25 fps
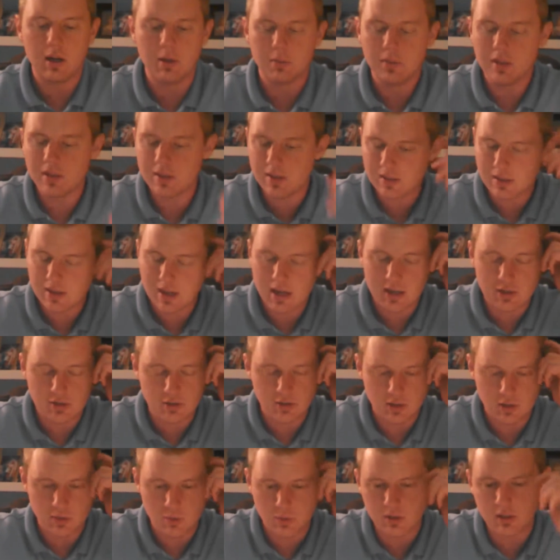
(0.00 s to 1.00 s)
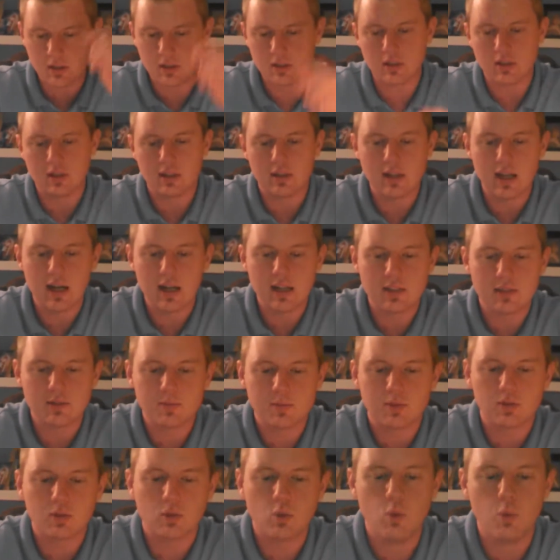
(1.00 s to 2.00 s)
this is actually a really nice,
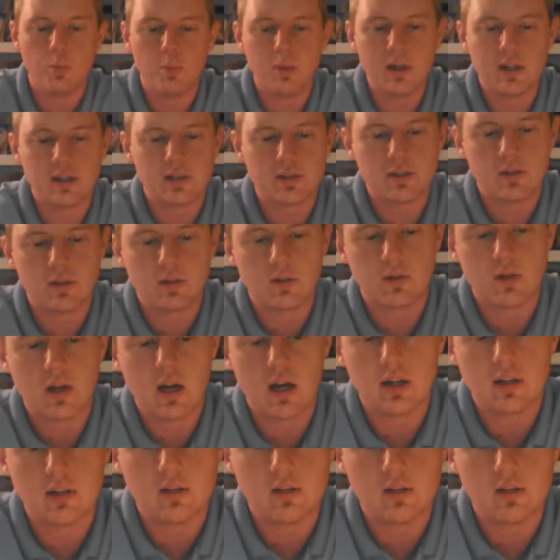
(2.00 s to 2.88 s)
cool picture. You